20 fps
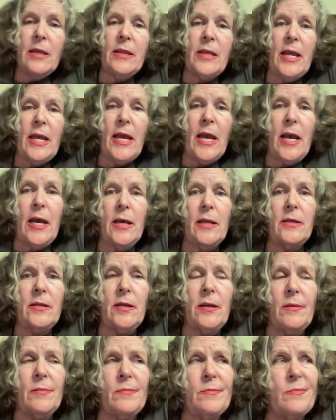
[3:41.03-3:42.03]
They had,
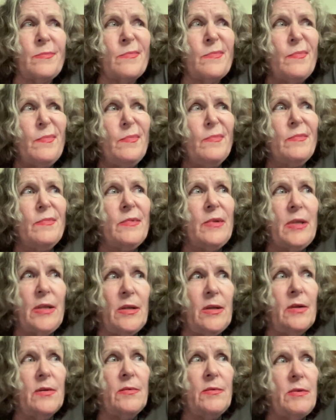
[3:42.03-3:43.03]

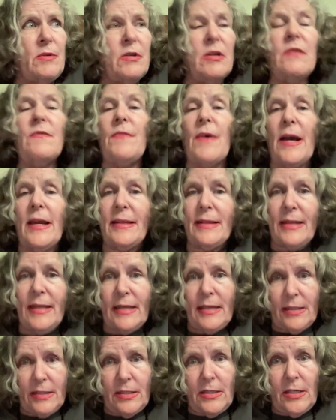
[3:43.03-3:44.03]
you can find
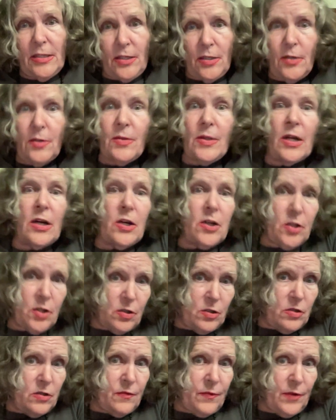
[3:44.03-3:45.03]
things to do that are
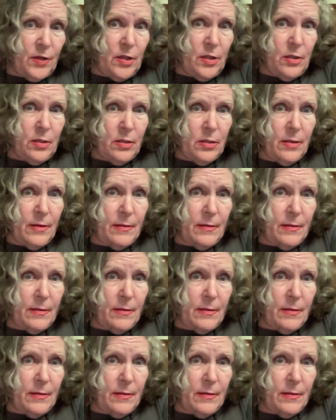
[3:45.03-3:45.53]
useful.